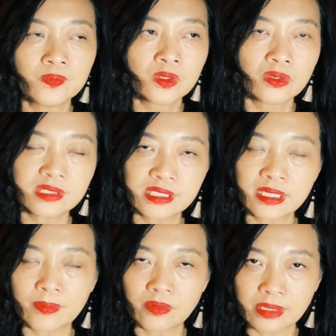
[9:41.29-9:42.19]
concerned
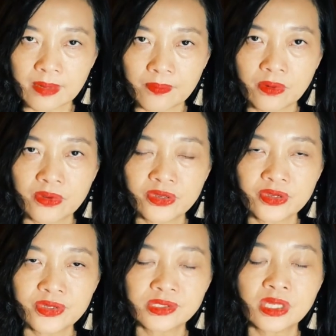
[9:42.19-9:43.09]
about the
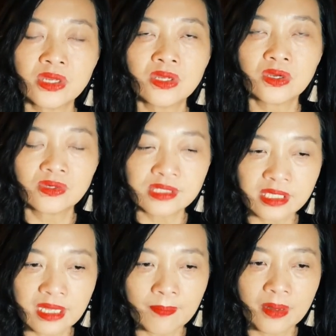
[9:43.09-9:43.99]
employers,
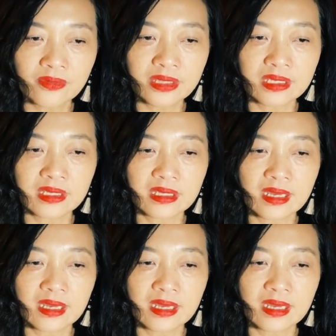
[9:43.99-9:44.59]
concerned about the